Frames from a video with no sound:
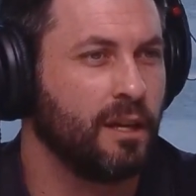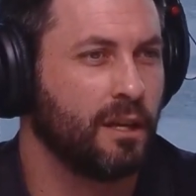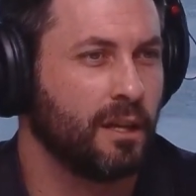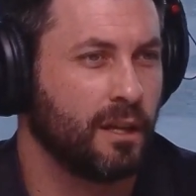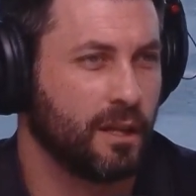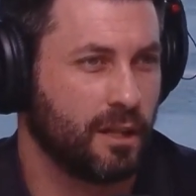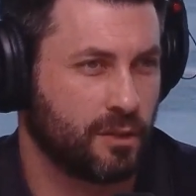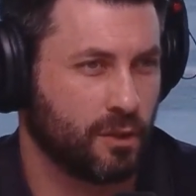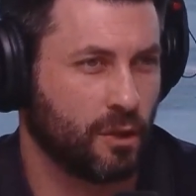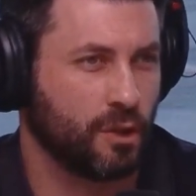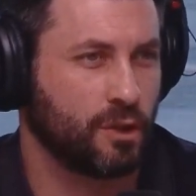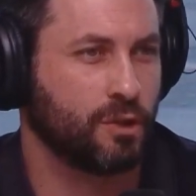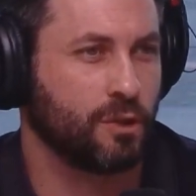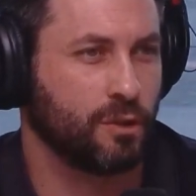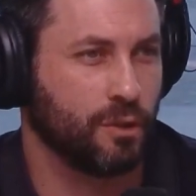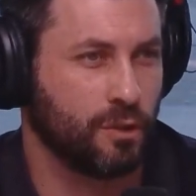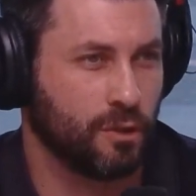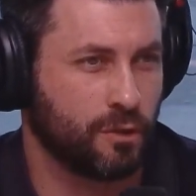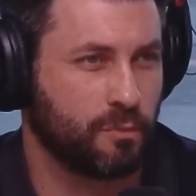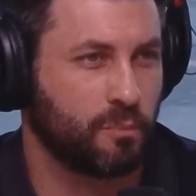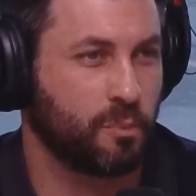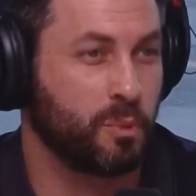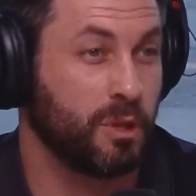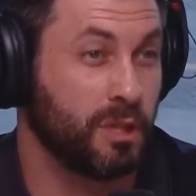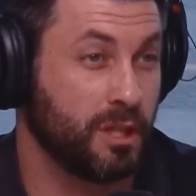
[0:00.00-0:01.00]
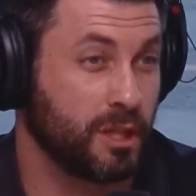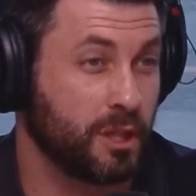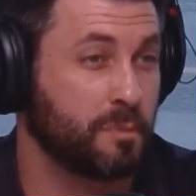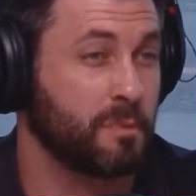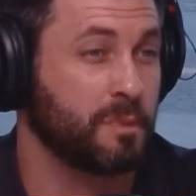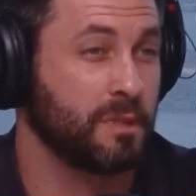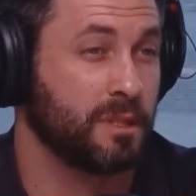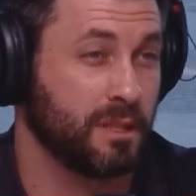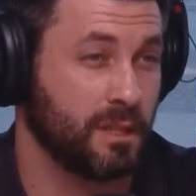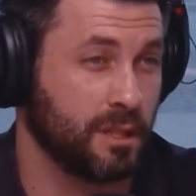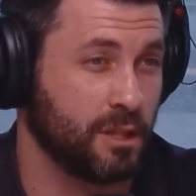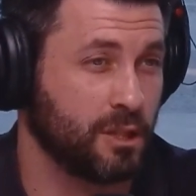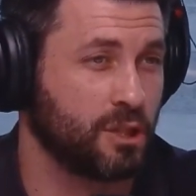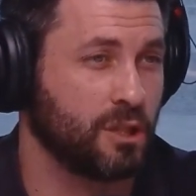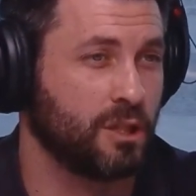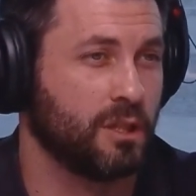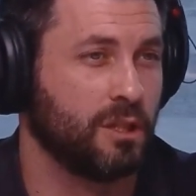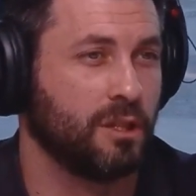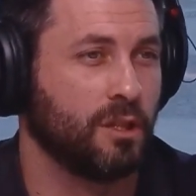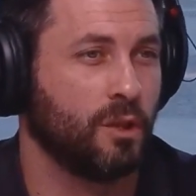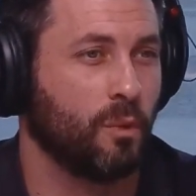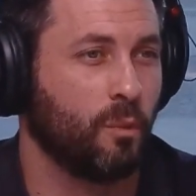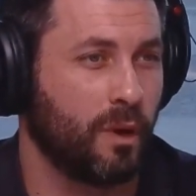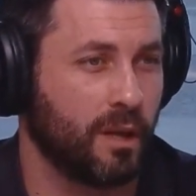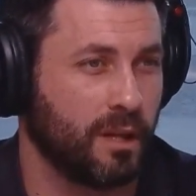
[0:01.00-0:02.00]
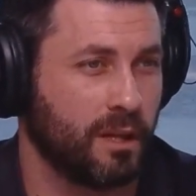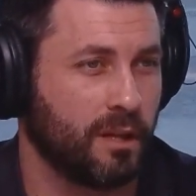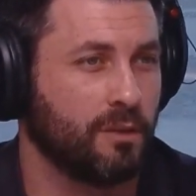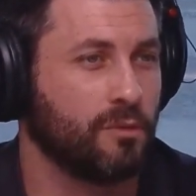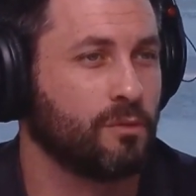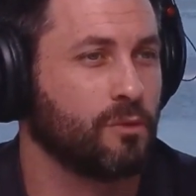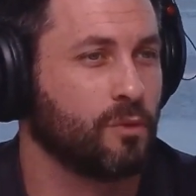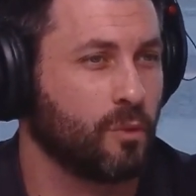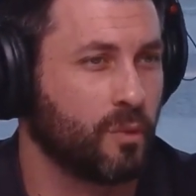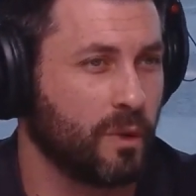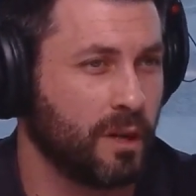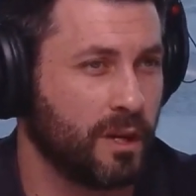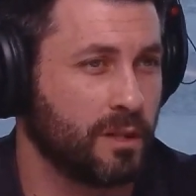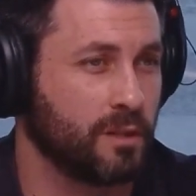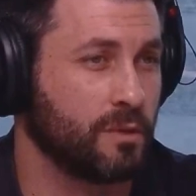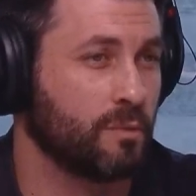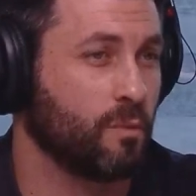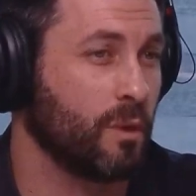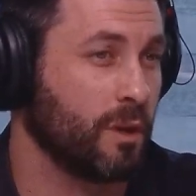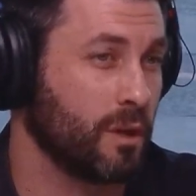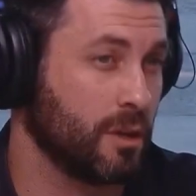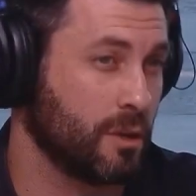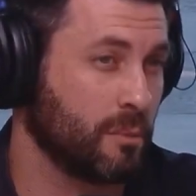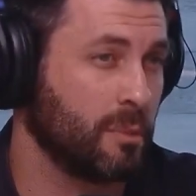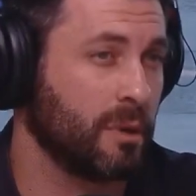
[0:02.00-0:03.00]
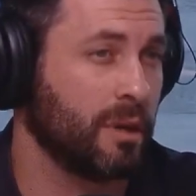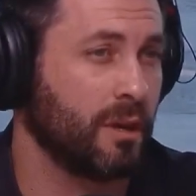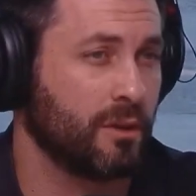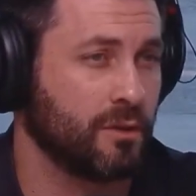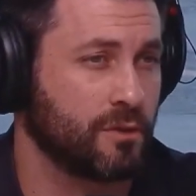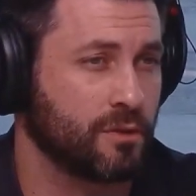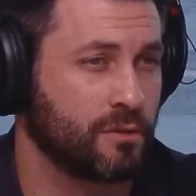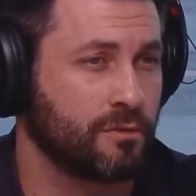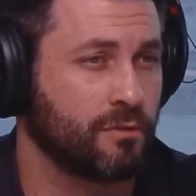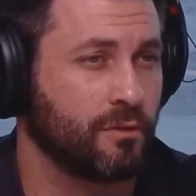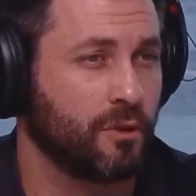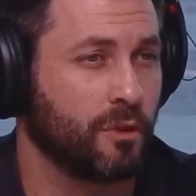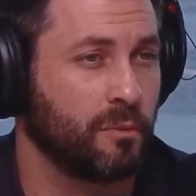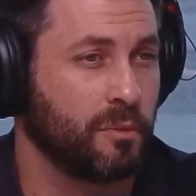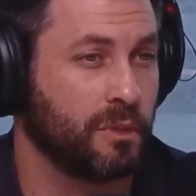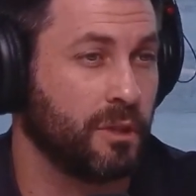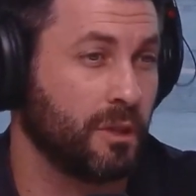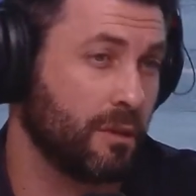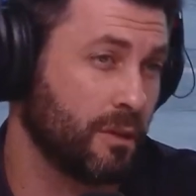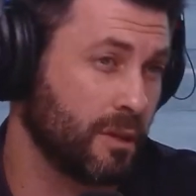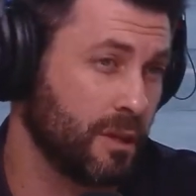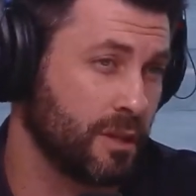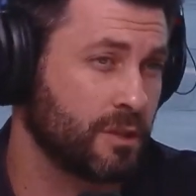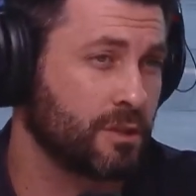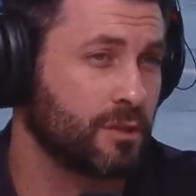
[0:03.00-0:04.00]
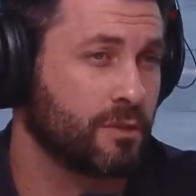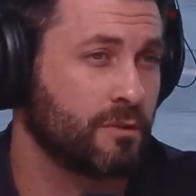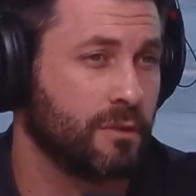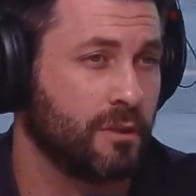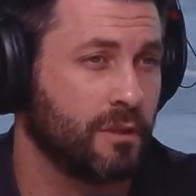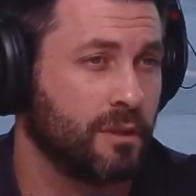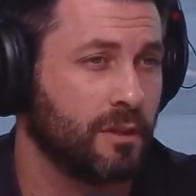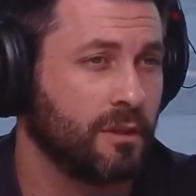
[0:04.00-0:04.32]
It's also your predisposition, the way that you were raised, where your parents were from, and their history.